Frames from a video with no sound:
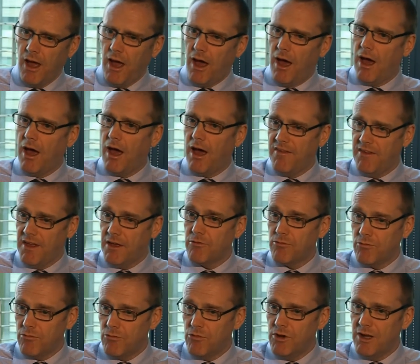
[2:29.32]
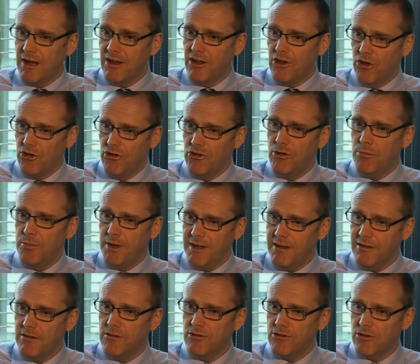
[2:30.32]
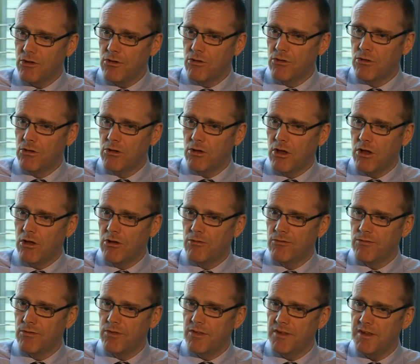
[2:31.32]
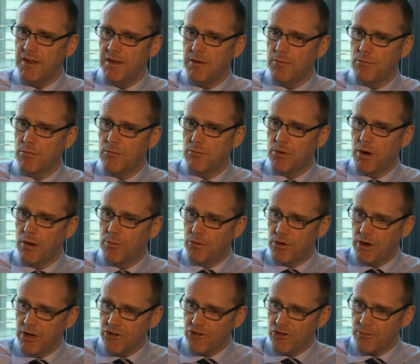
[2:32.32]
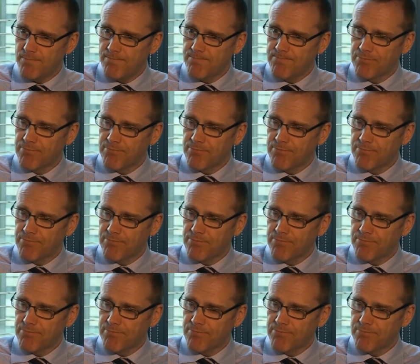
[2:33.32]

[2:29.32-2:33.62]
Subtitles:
and that really underpins all of the preparation.